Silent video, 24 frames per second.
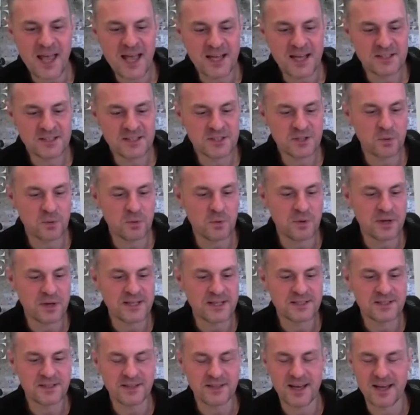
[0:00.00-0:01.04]
And so we'll
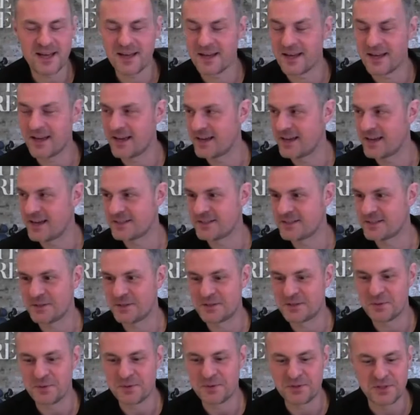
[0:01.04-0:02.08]
get to that
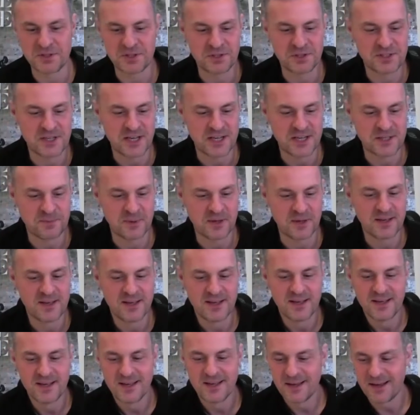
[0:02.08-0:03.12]
to introduce Jasper
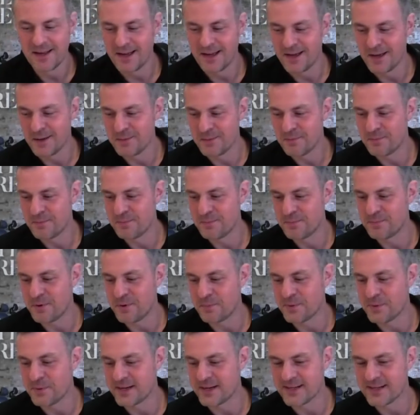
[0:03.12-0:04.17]

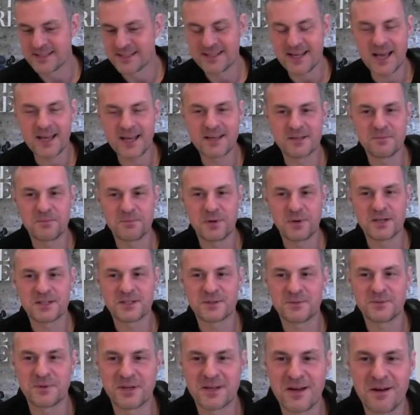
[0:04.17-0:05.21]
properly in a second, but I
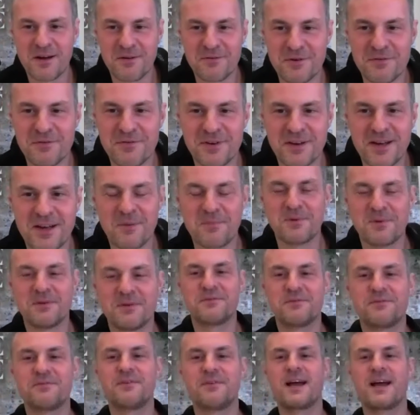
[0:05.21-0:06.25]
just want to cover off a couple
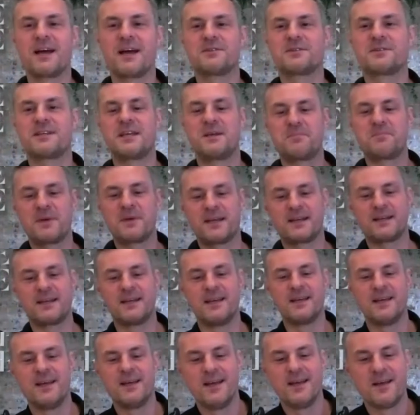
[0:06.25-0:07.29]
of housekeeping
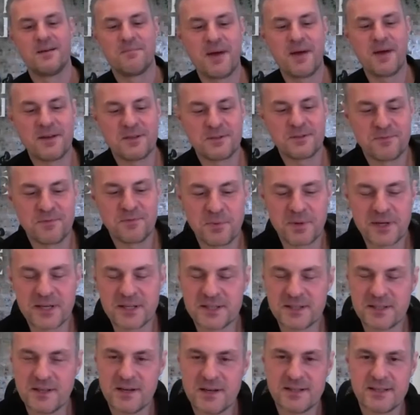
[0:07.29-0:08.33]
matters before we
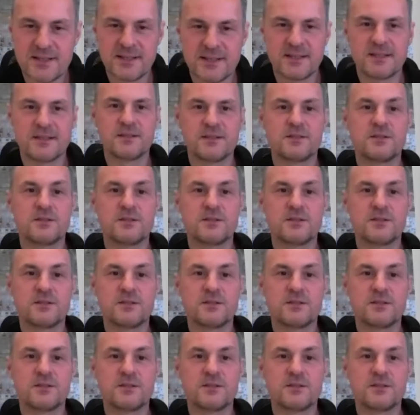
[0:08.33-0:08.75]
get started.